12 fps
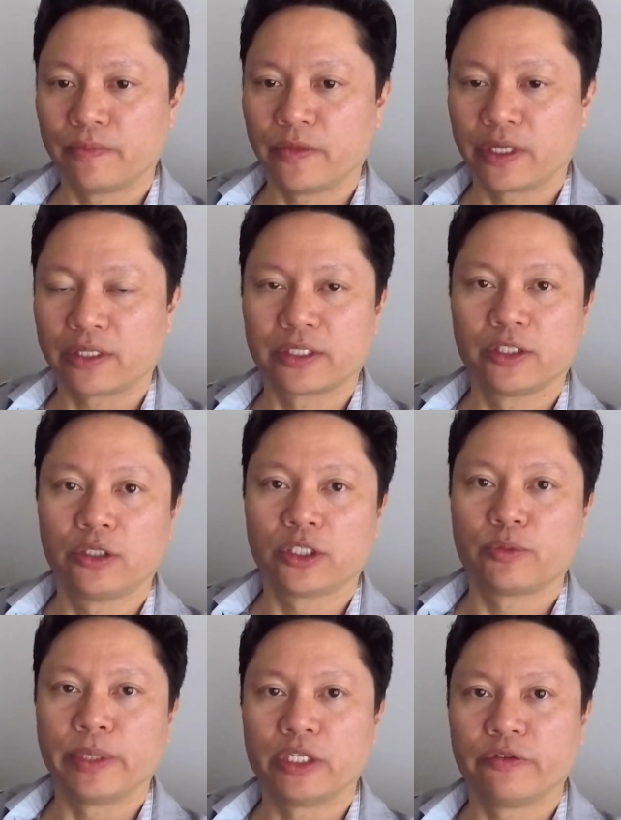It's a little
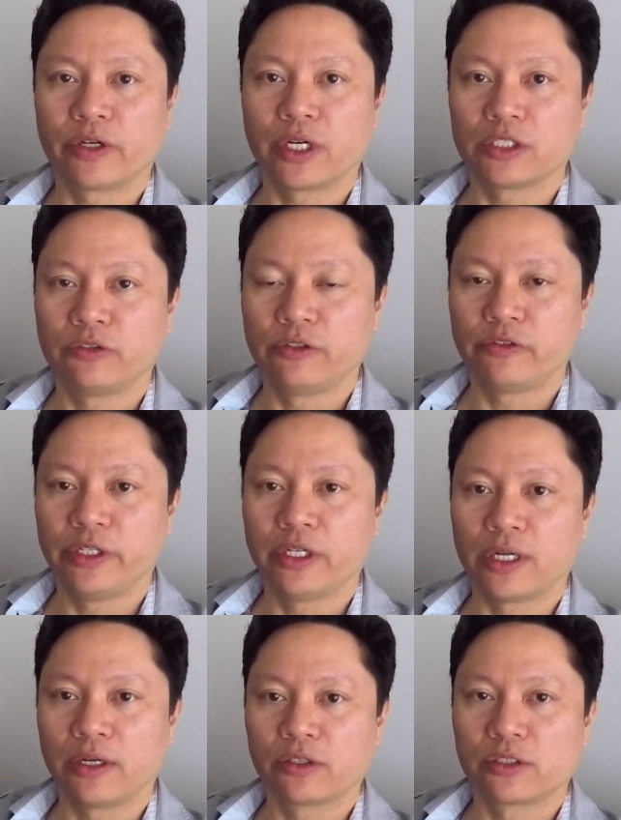expensive, it costs
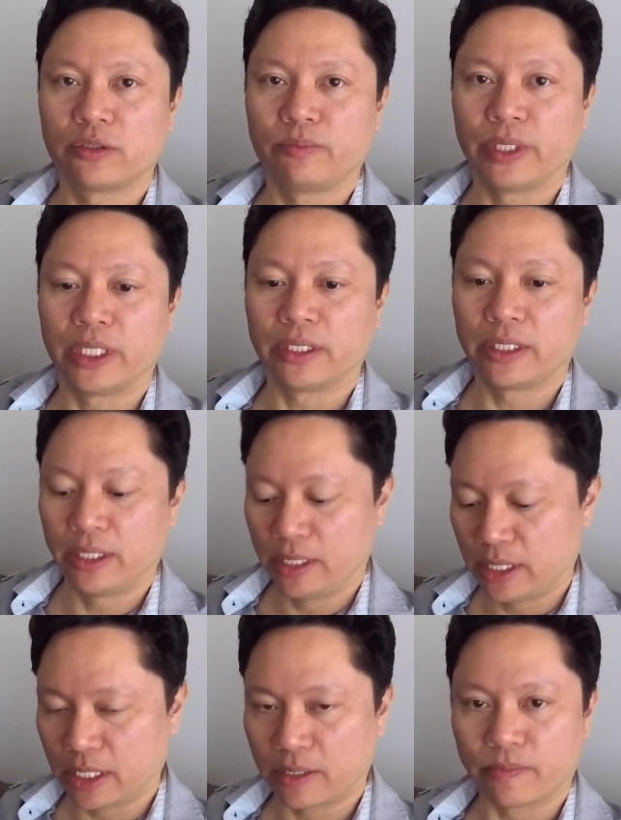$50, but
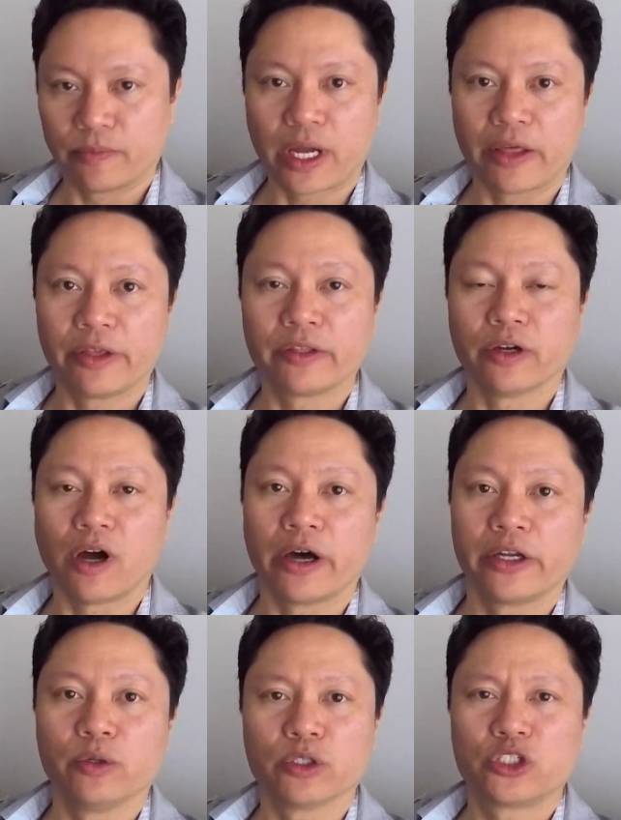I think the
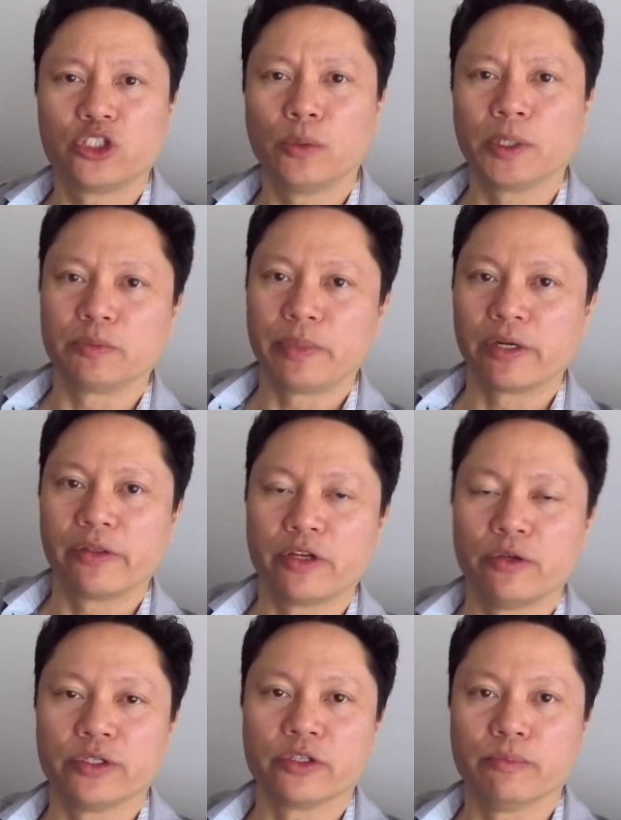audio is so much better than
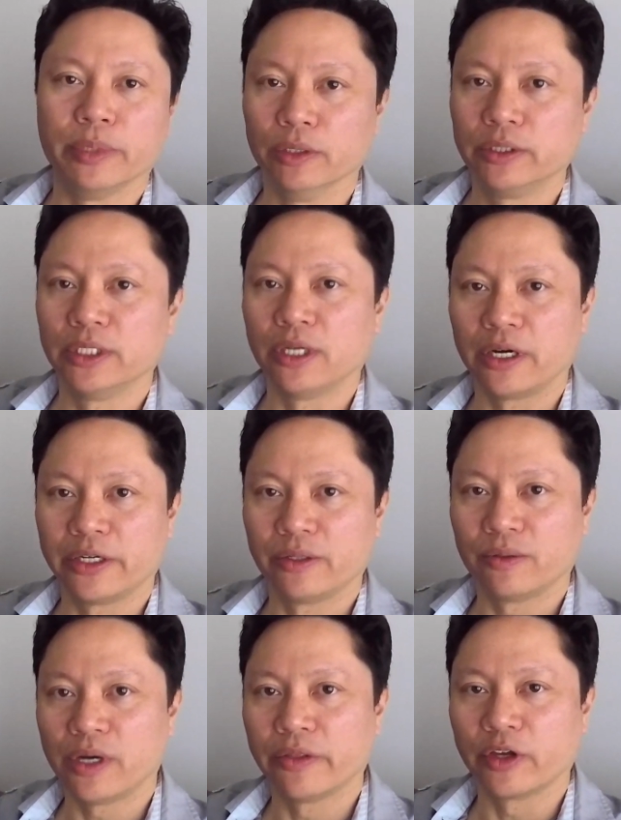using the built-in audio
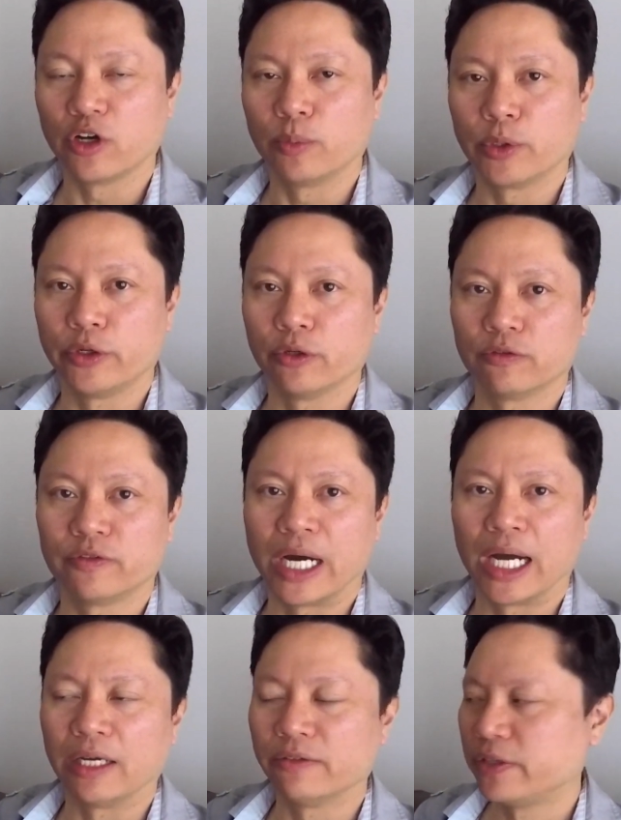on the GoPro Hero
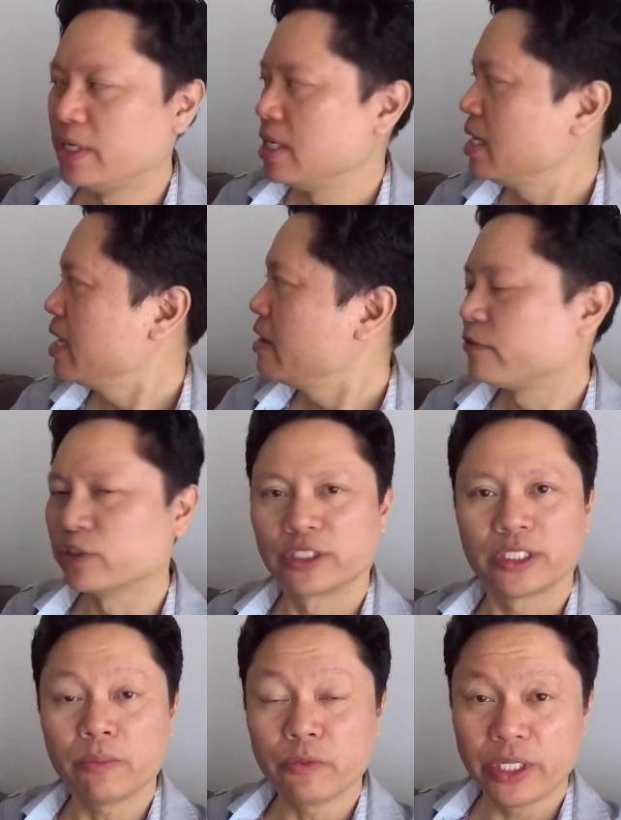5. For
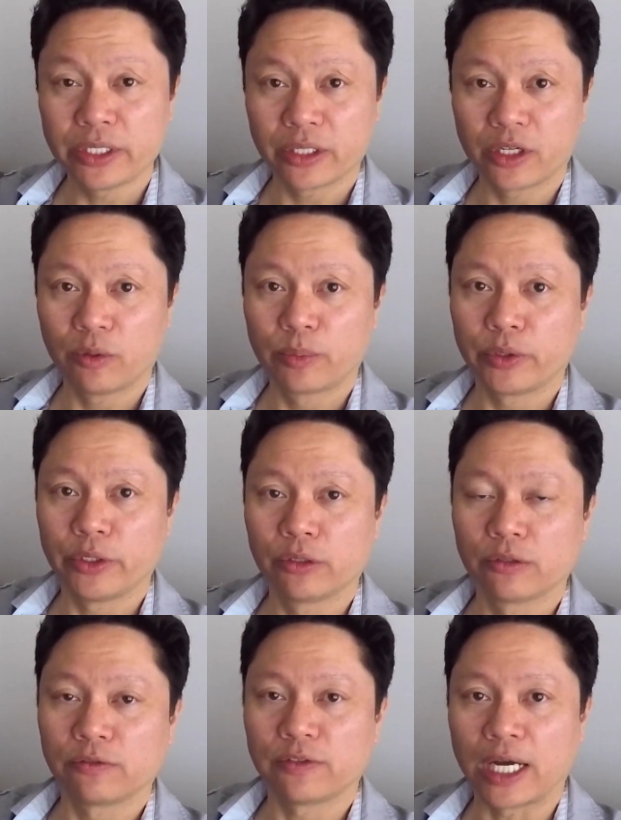some reason, the GoPro
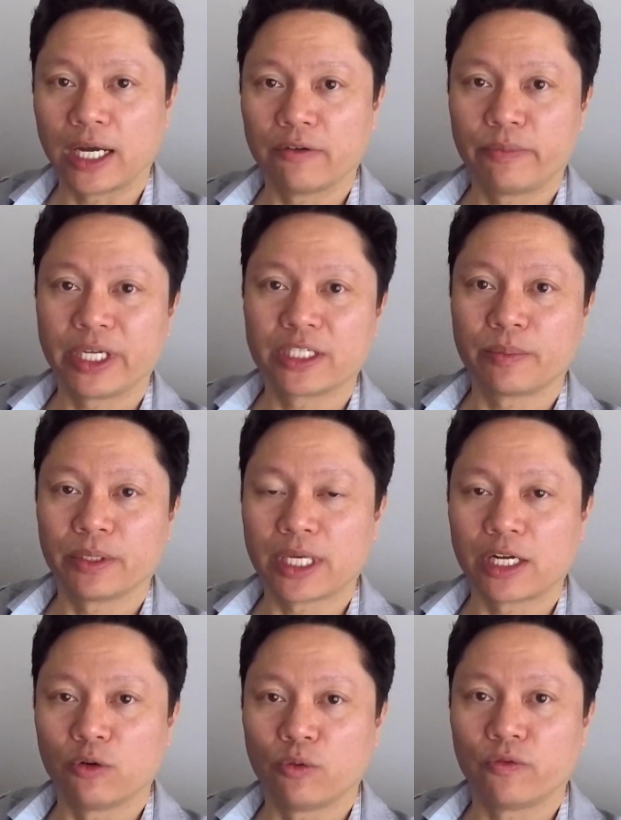Hero 5 picks up a
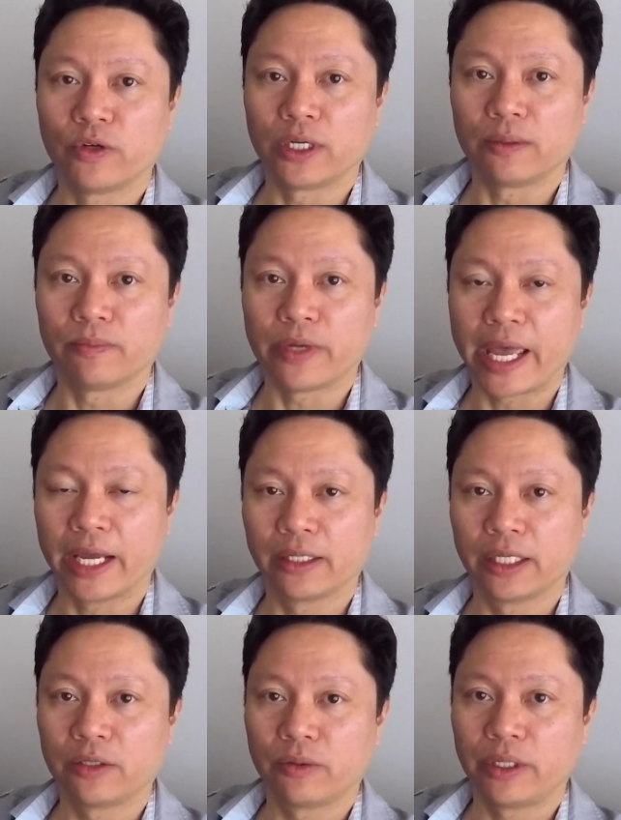lot of
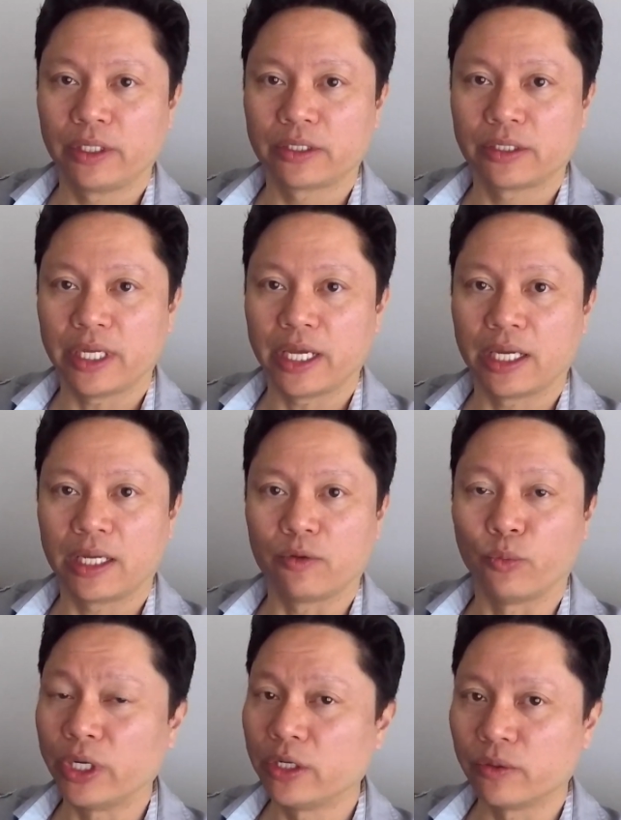handling noise and
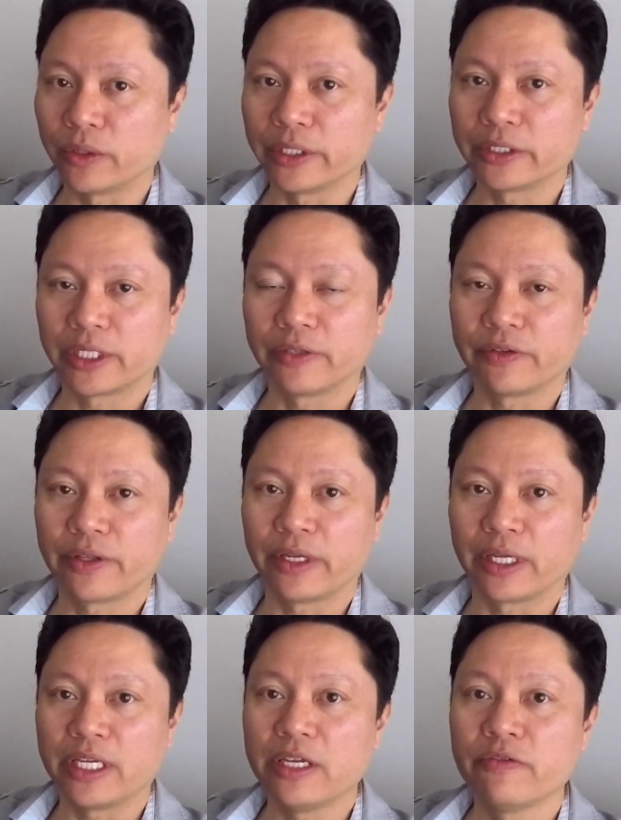wind noise and
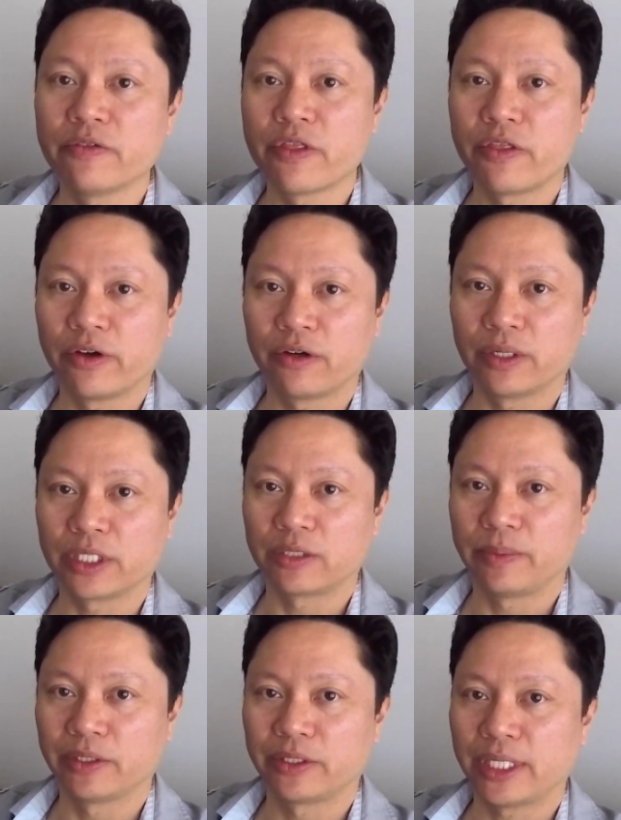everything, even though it's
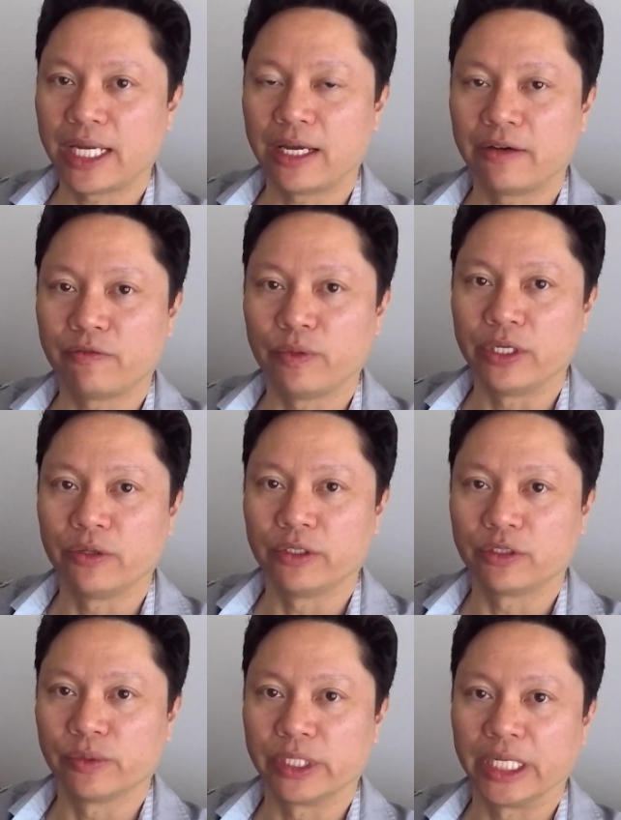supposed to have wind
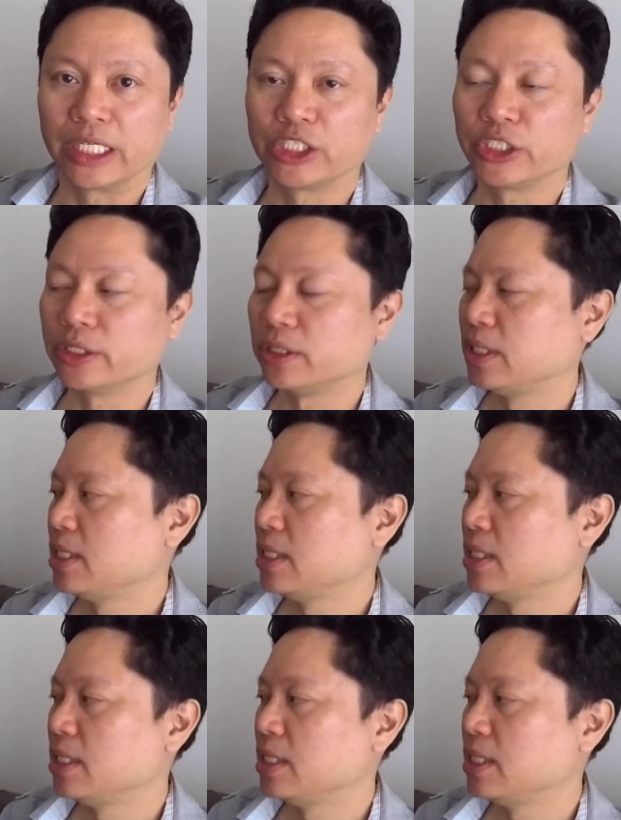noise reduction.